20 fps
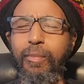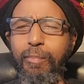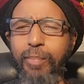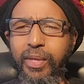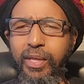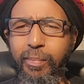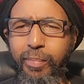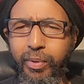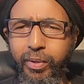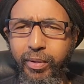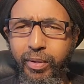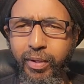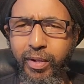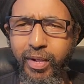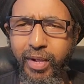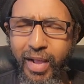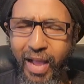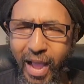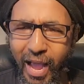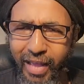the people
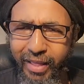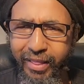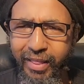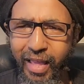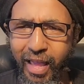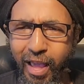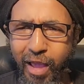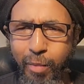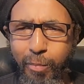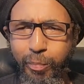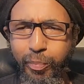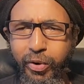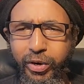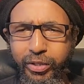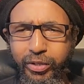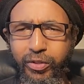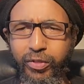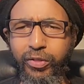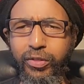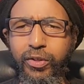as the
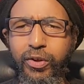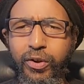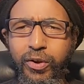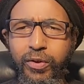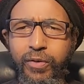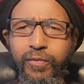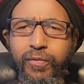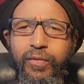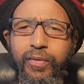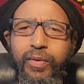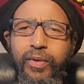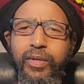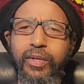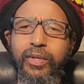emperor to serve,